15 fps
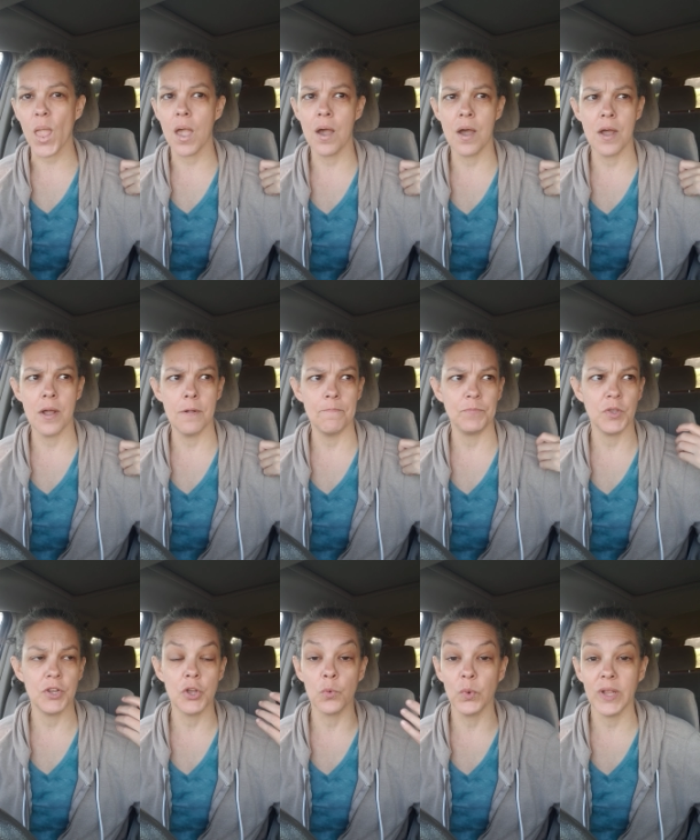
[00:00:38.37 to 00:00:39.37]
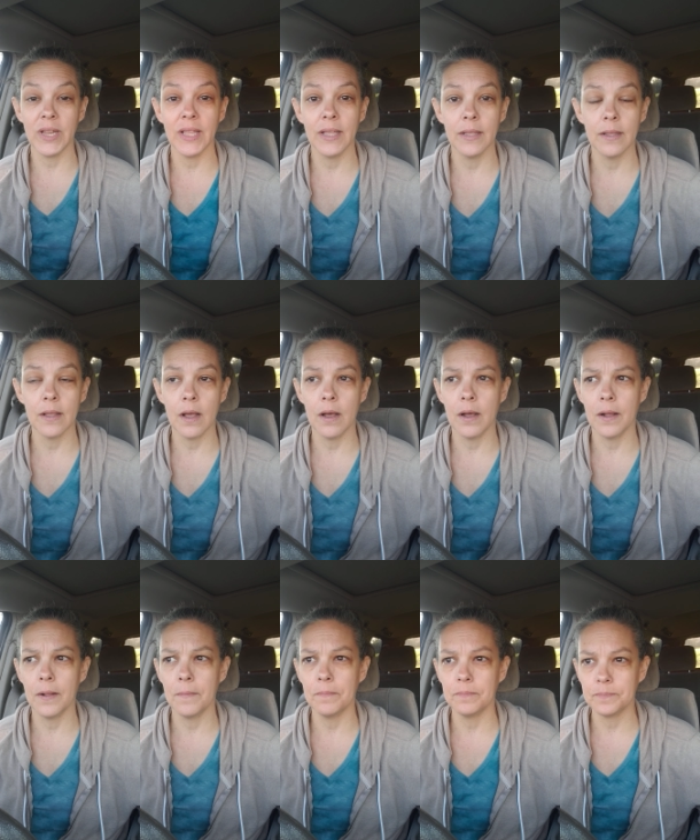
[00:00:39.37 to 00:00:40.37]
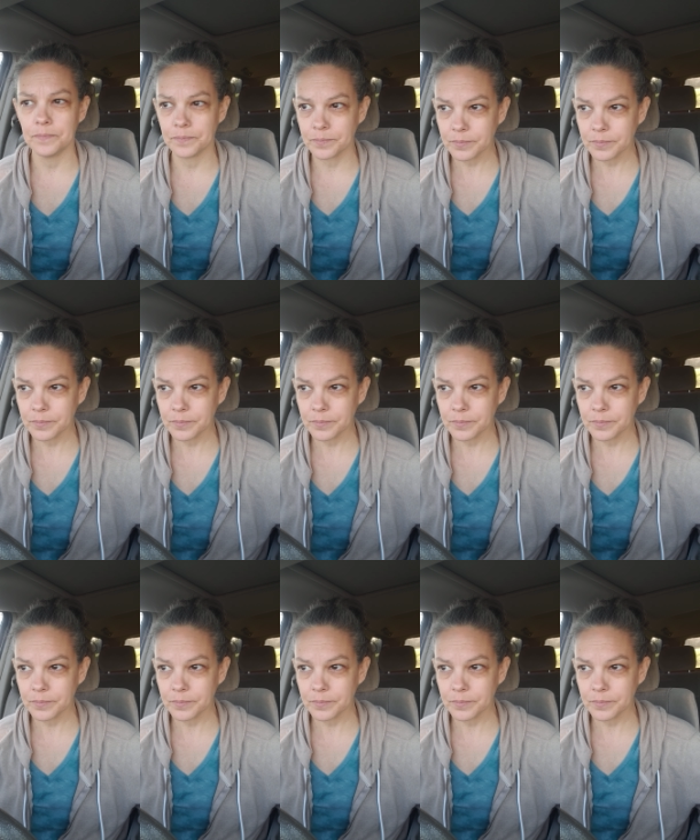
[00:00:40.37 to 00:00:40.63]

um, you know reading um,